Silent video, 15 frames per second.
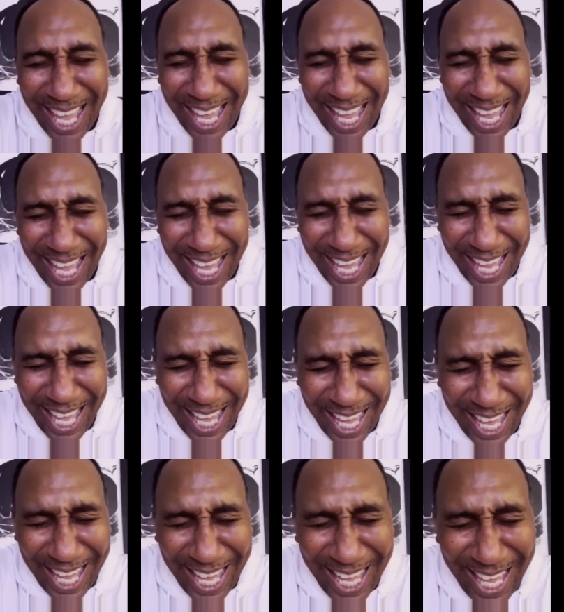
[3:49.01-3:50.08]
So
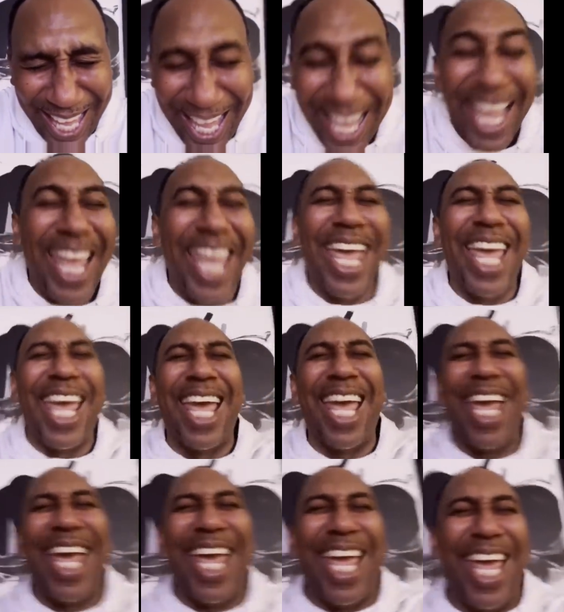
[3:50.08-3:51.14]
that's the
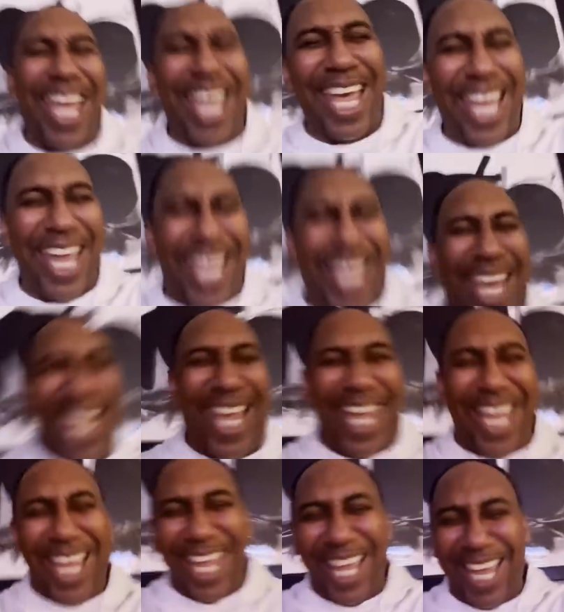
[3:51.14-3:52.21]
point Stephen A. was trying to
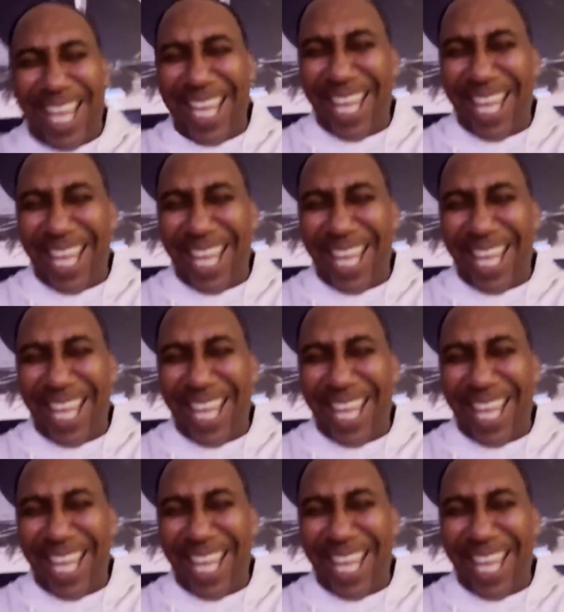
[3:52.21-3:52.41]
make.